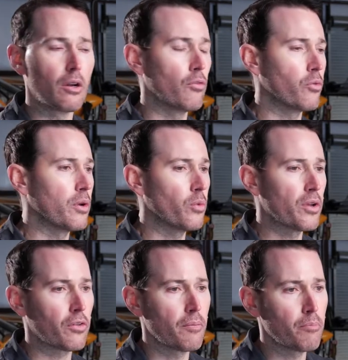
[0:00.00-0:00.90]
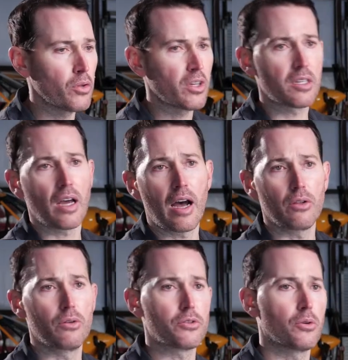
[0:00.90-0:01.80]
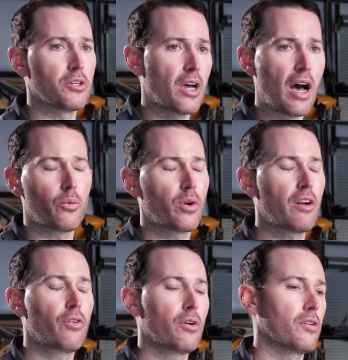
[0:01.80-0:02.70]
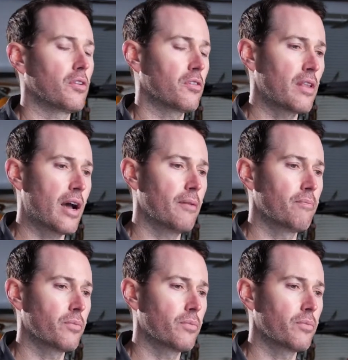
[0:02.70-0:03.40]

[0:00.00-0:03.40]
if we reach $1 million or $1, whatever it is, it's not